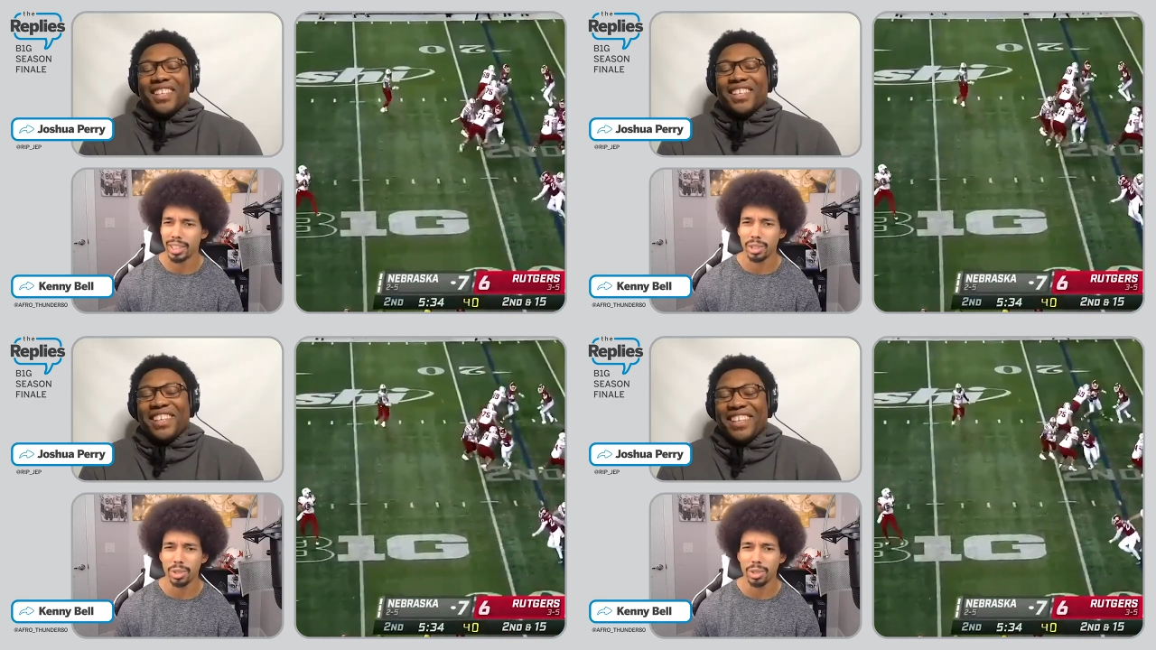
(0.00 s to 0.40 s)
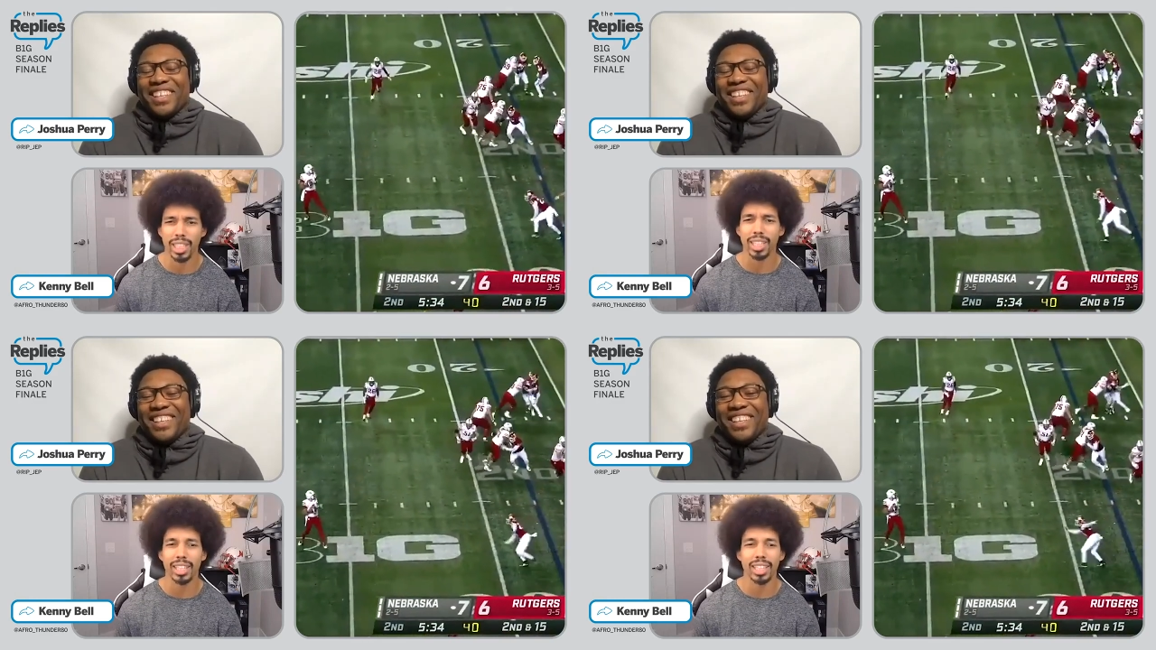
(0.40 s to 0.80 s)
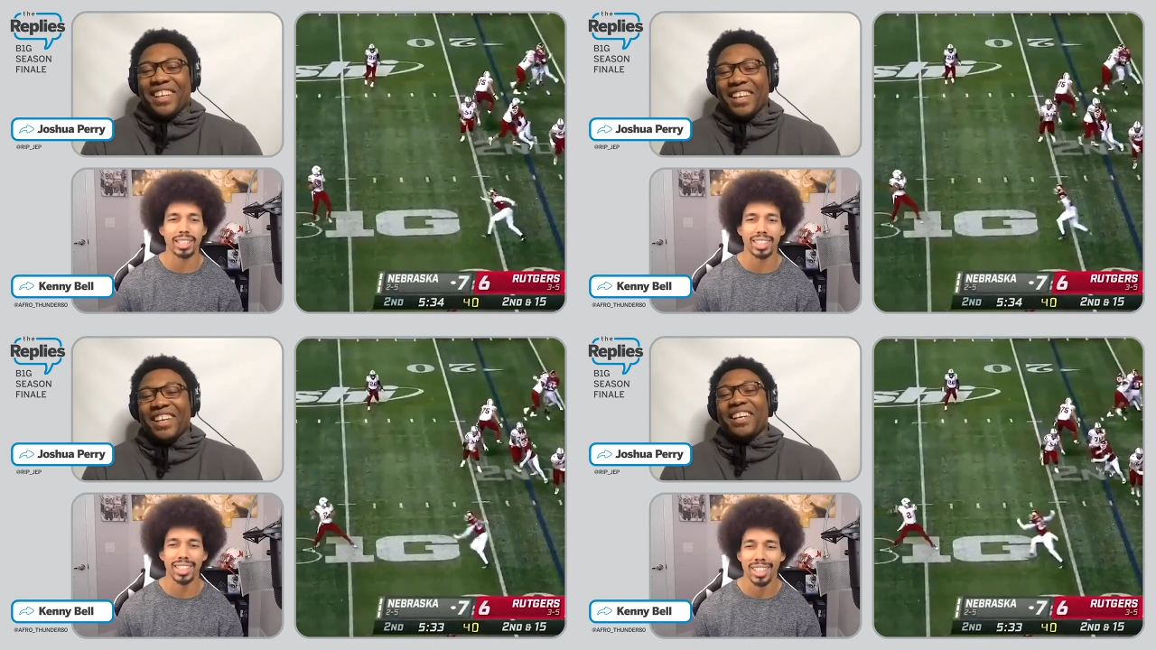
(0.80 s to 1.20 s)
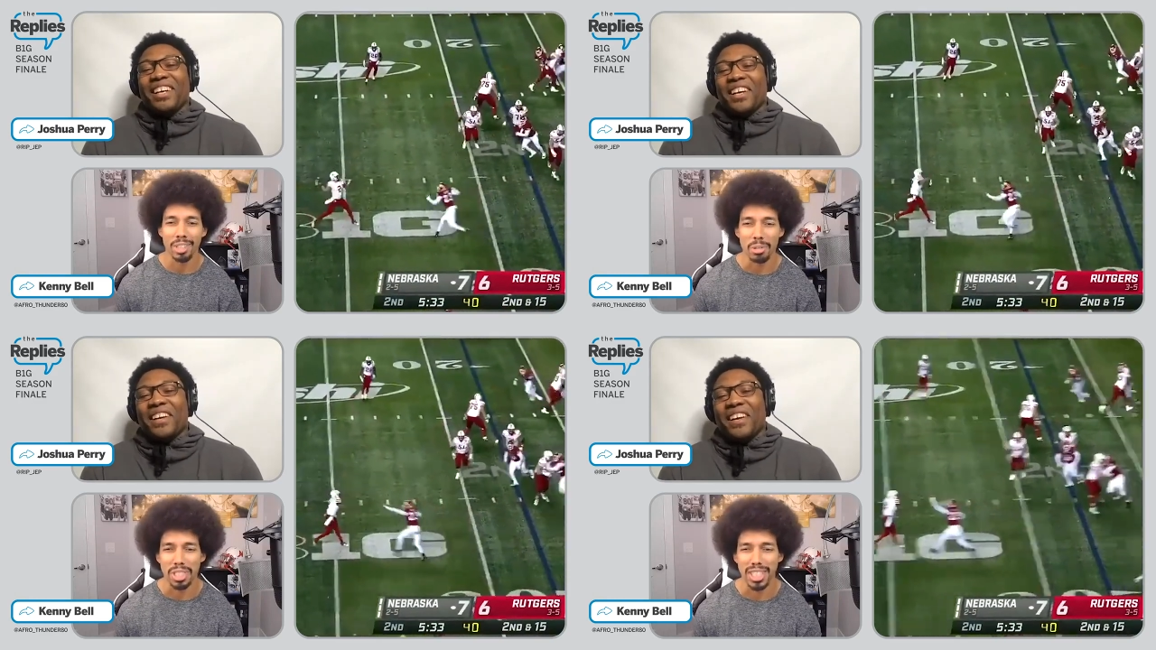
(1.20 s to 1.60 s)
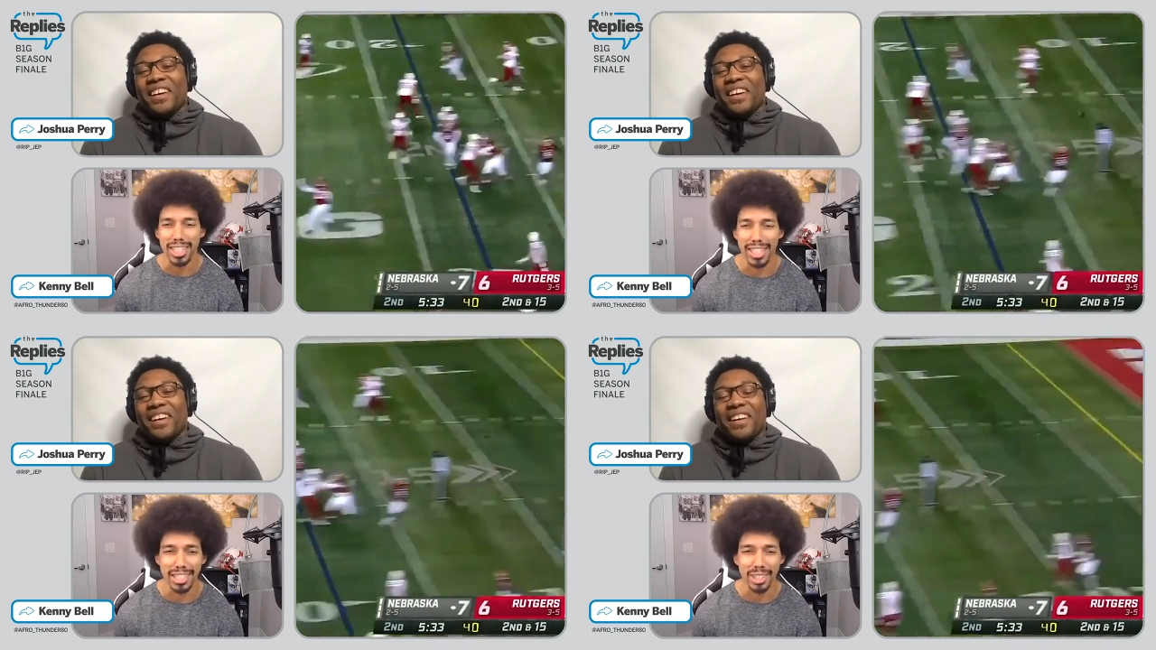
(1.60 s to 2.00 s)
Speaker 1: You
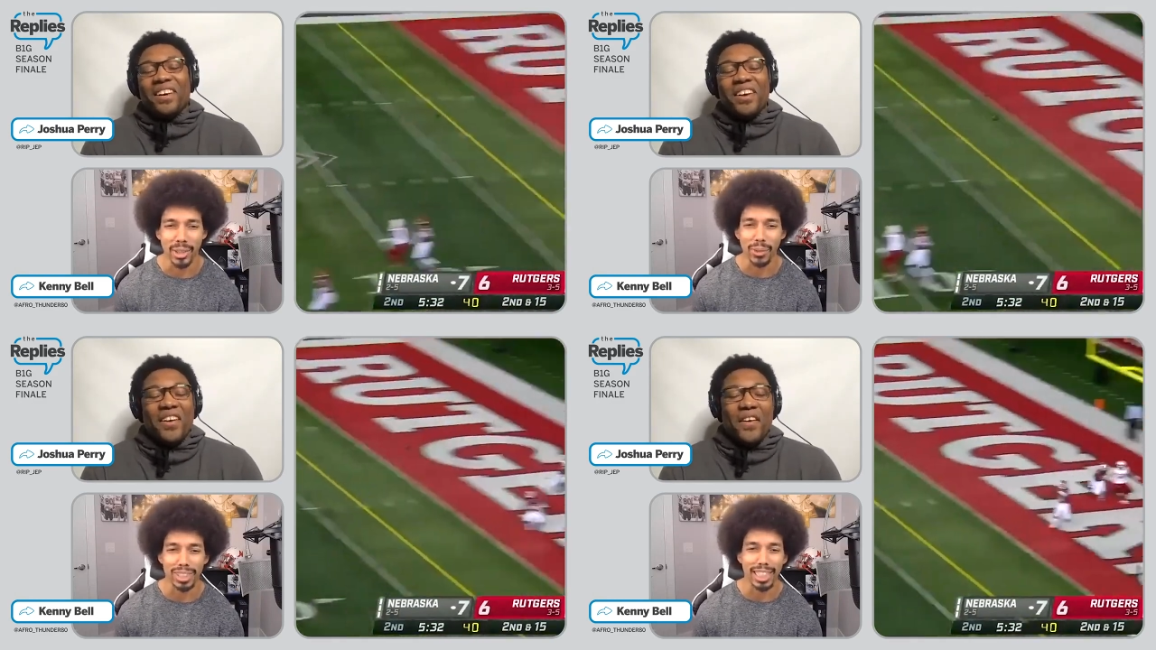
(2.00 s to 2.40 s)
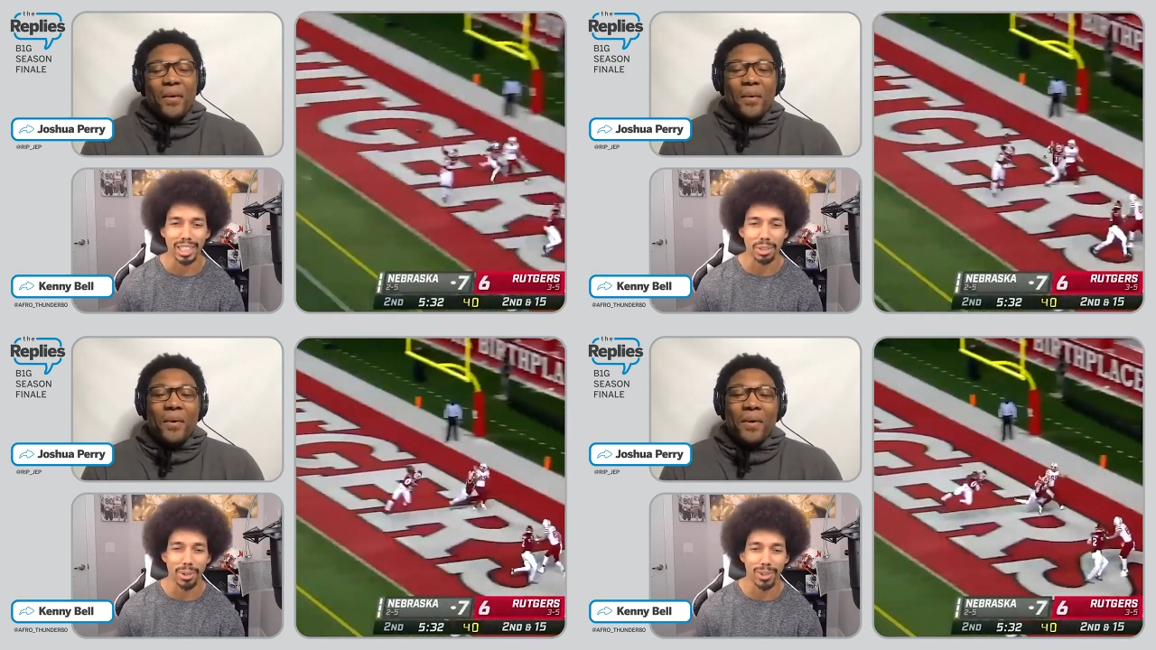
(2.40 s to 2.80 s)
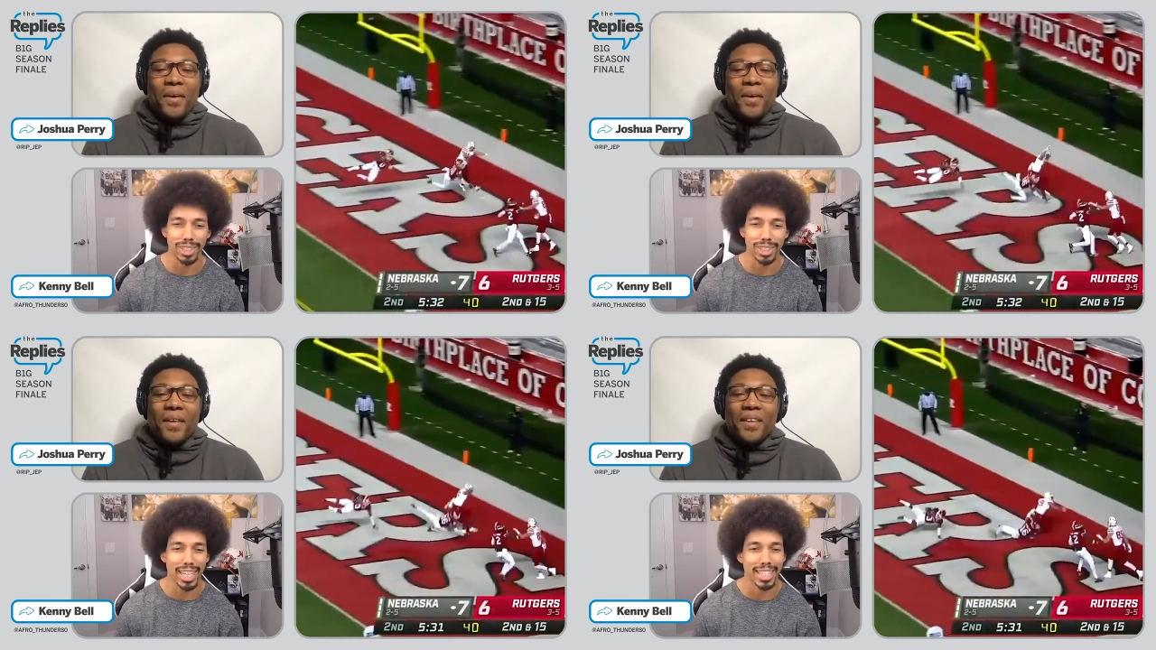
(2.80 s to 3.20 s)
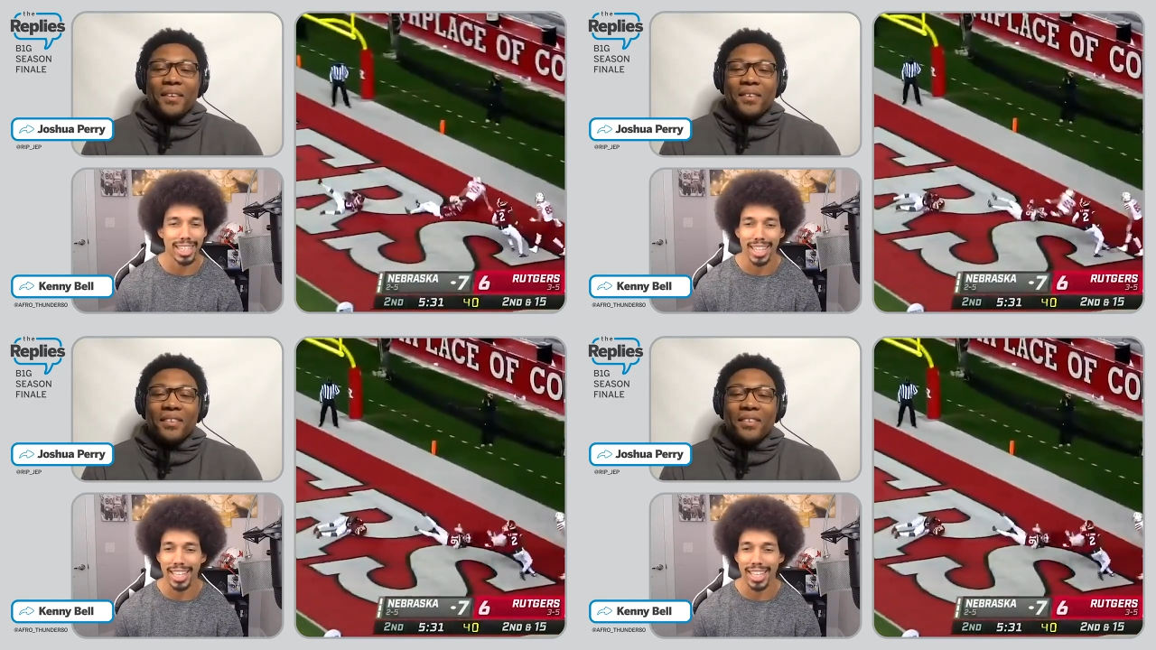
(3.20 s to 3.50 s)
see these 13-year-olds like